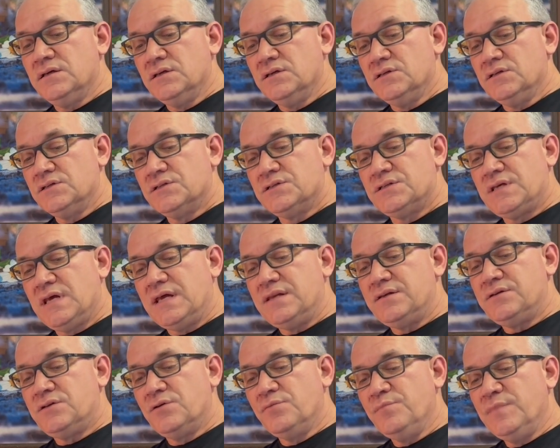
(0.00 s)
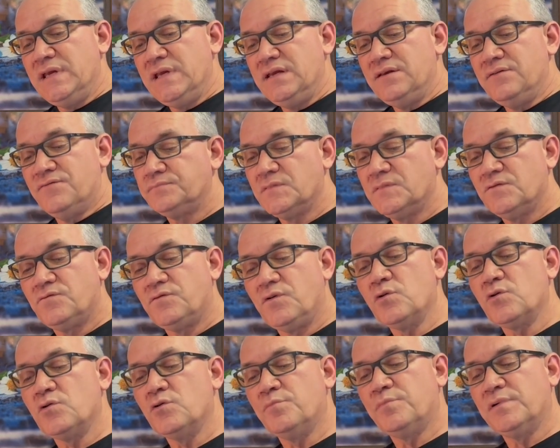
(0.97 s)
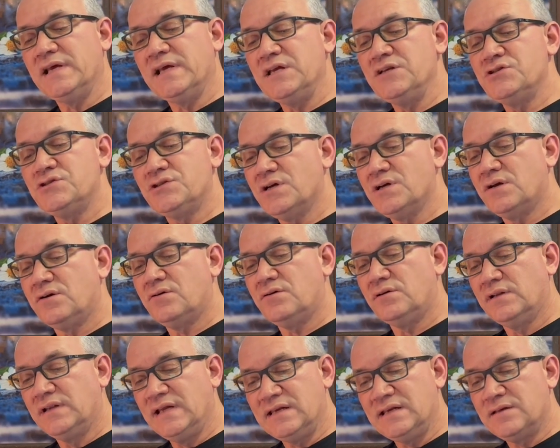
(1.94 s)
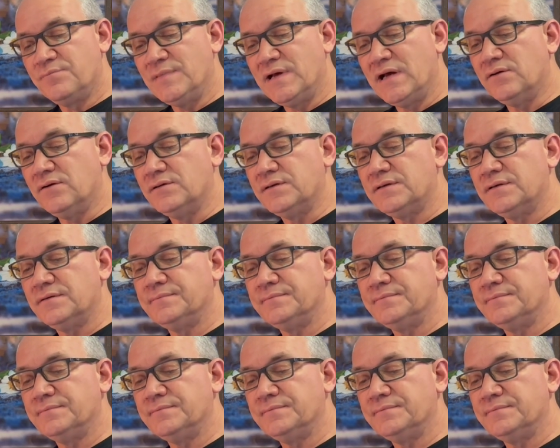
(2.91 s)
said to mean focal plane shutter linked mount.